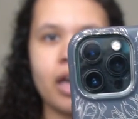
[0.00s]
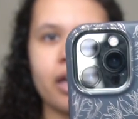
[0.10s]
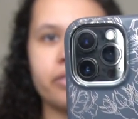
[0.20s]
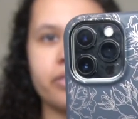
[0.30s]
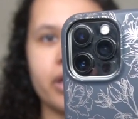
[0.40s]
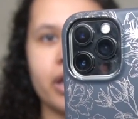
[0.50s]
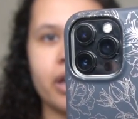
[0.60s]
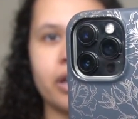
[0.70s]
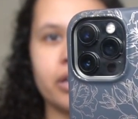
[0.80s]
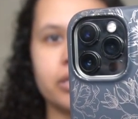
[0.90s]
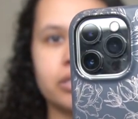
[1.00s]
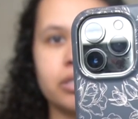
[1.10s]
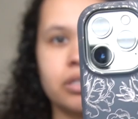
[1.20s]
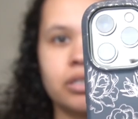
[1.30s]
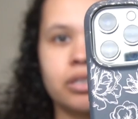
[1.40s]
at
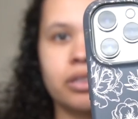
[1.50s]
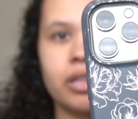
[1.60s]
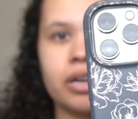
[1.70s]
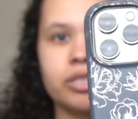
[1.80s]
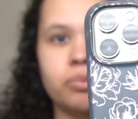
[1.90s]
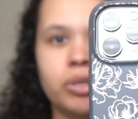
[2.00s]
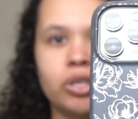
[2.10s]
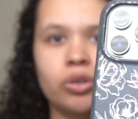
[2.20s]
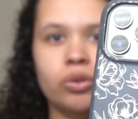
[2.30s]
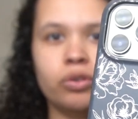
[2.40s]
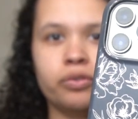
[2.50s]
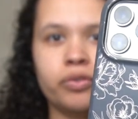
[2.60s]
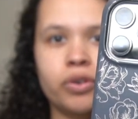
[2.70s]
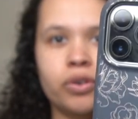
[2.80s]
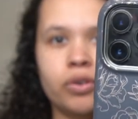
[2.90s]
that. That is
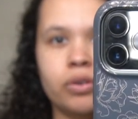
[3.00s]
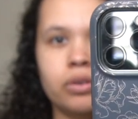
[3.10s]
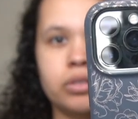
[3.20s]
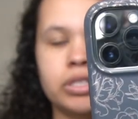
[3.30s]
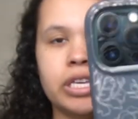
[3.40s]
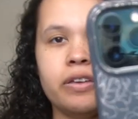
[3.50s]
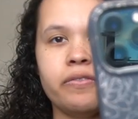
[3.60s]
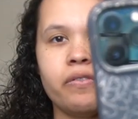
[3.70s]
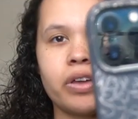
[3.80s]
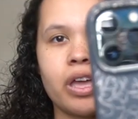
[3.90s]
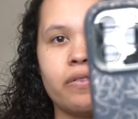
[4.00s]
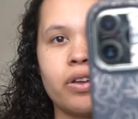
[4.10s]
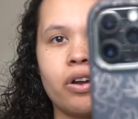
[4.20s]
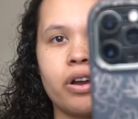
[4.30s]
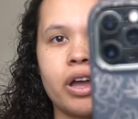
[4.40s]
beautiful. See, Velvet
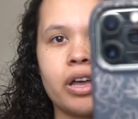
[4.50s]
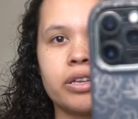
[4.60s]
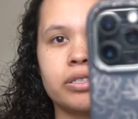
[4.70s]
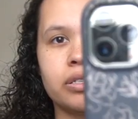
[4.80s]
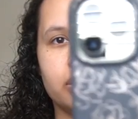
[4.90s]
Caviar has